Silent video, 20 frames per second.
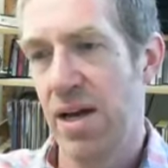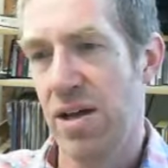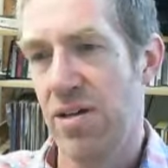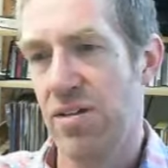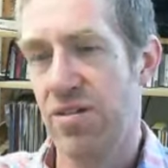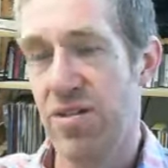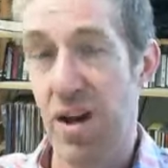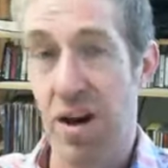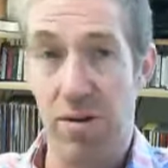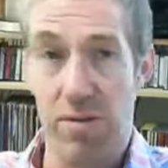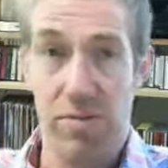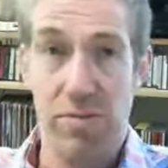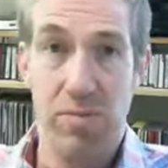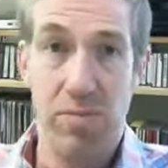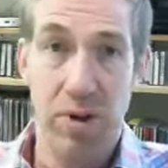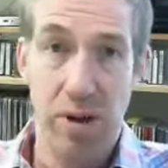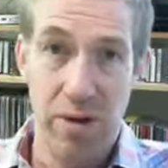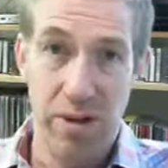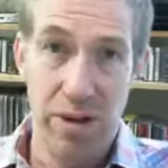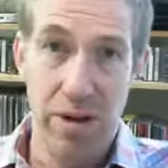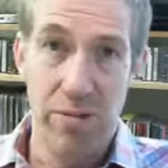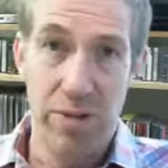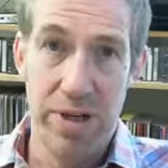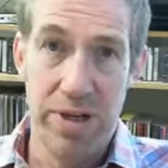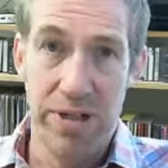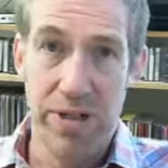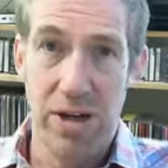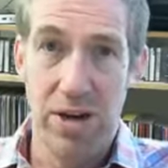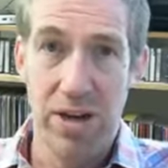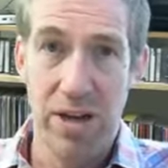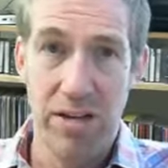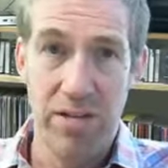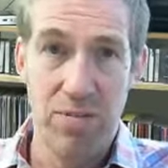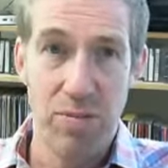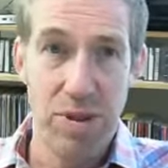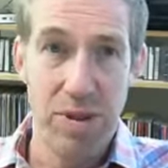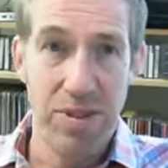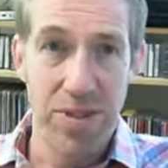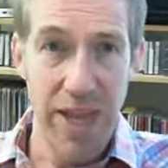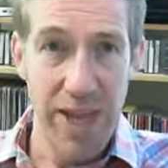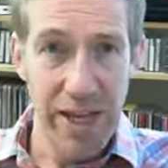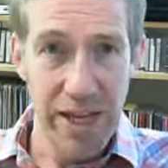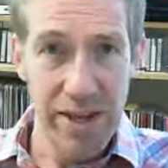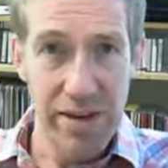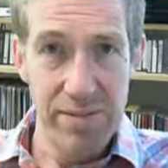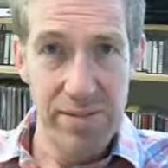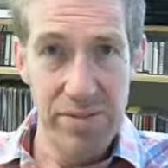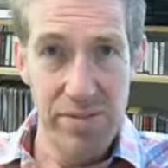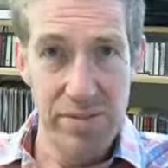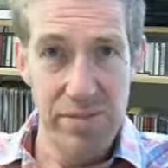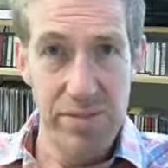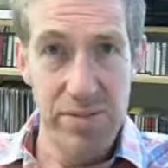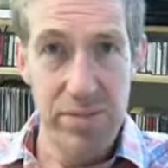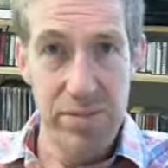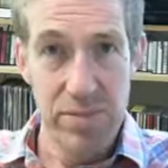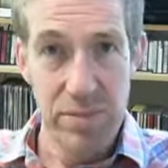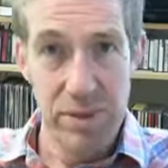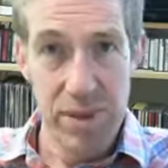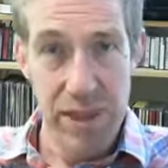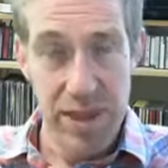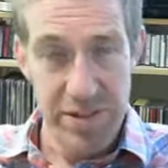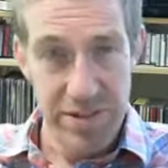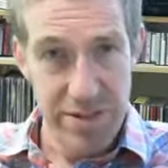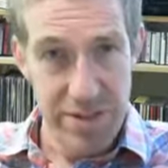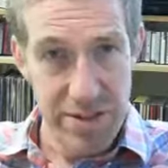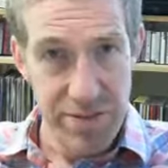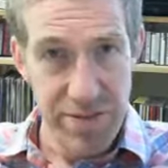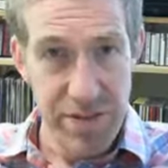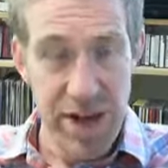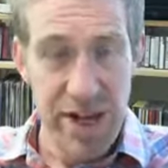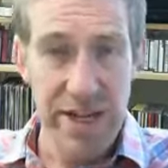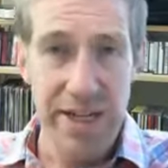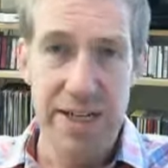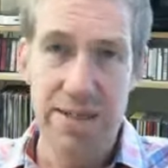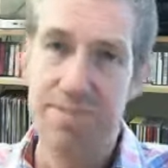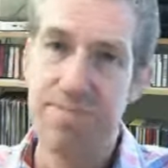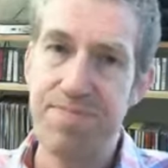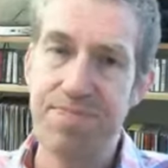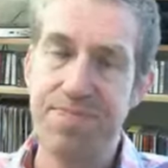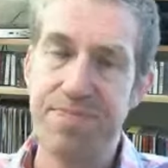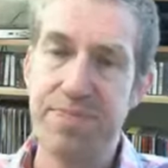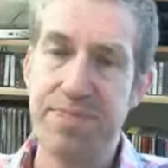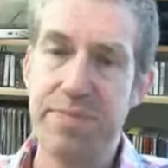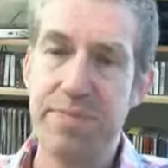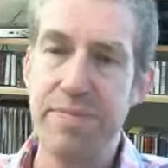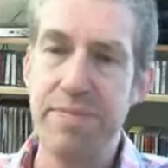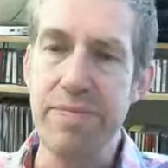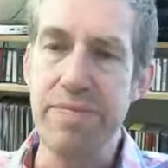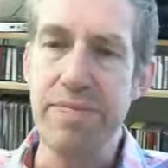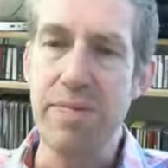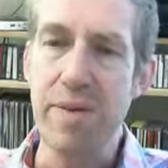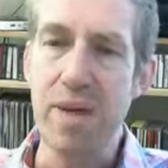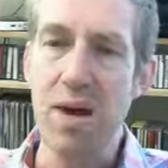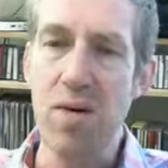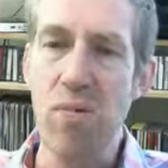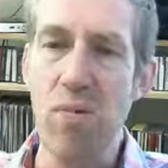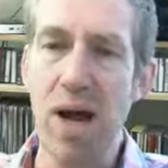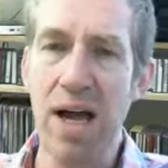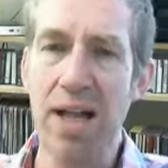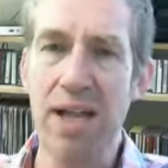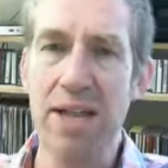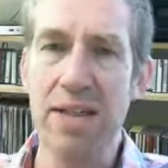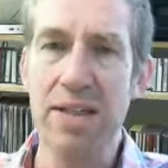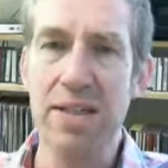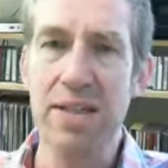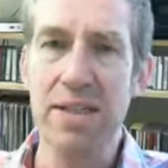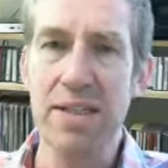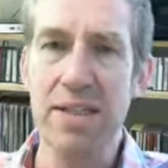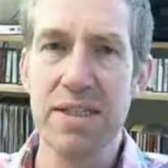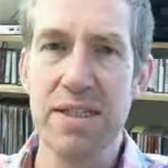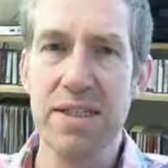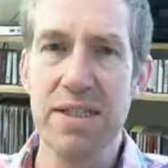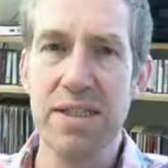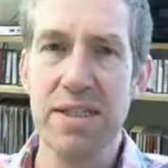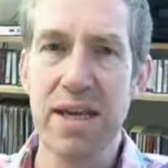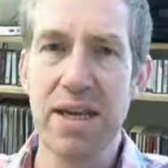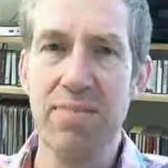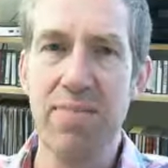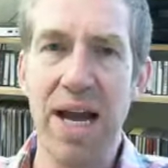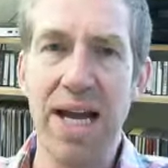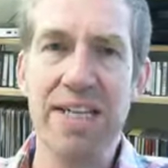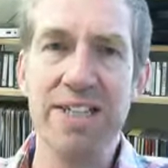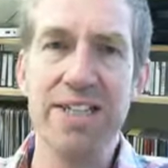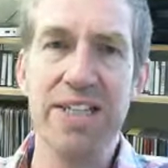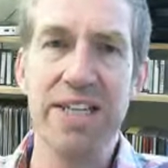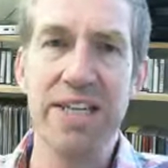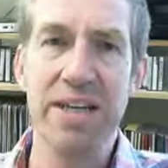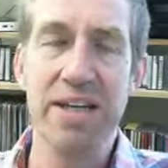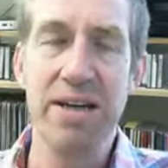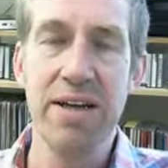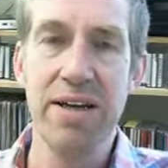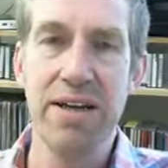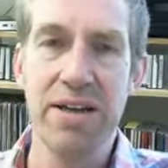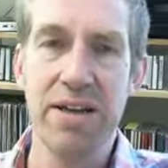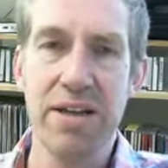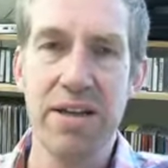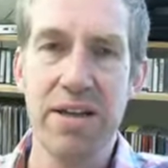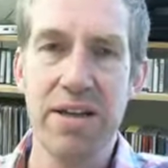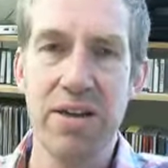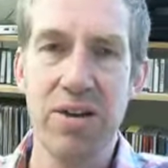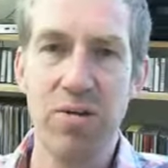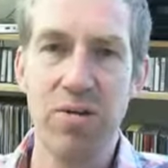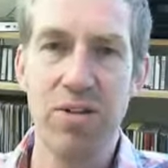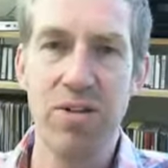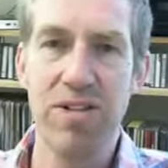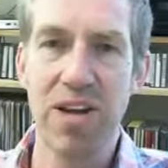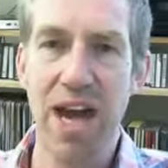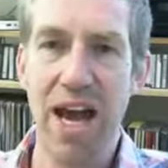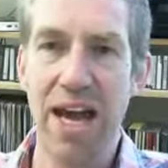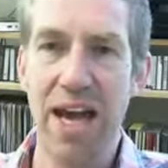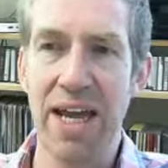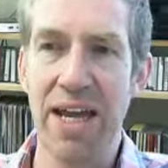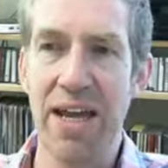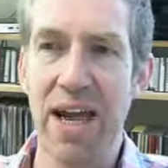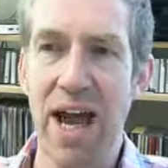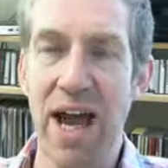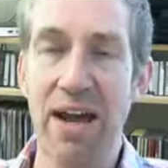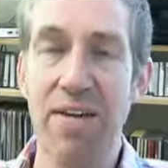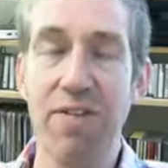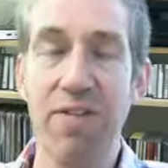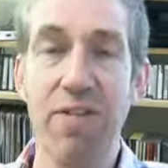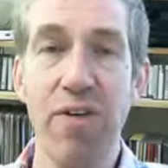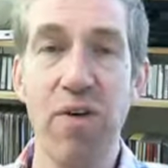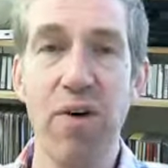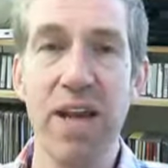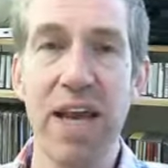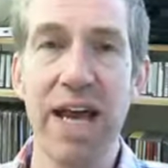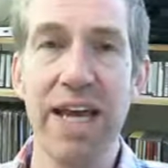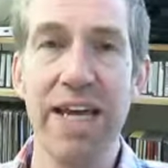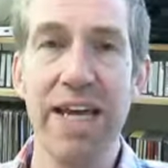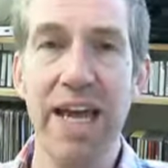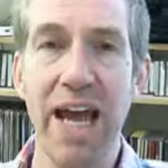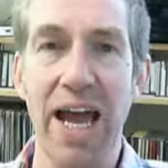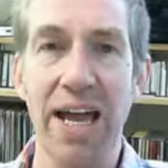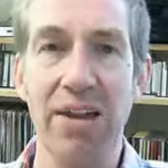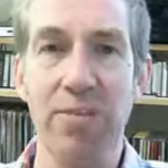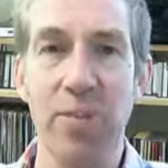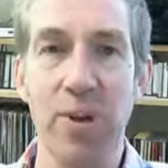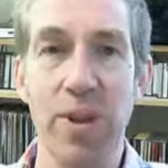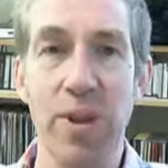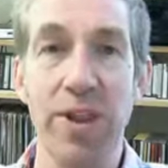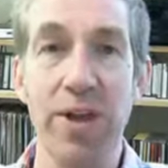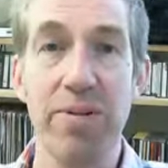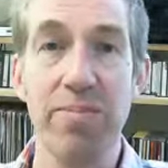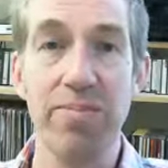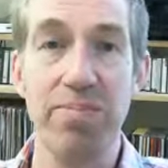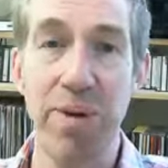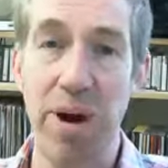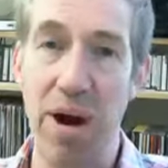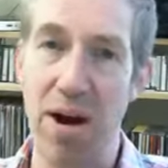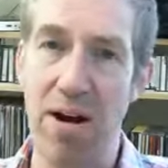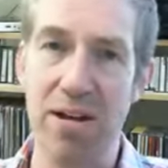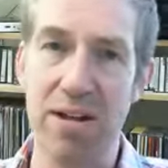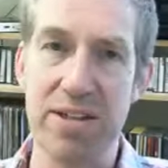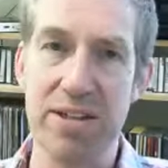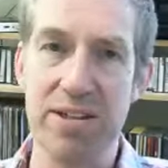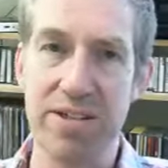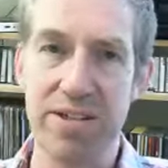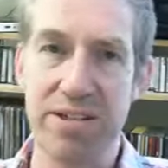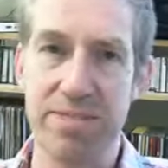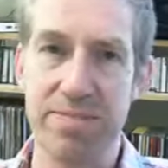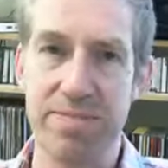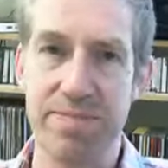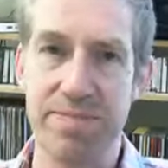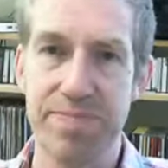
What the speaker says: so we all know what a dog is, we think. Let's define it. Well, imagine you say a four-legged animal that barks.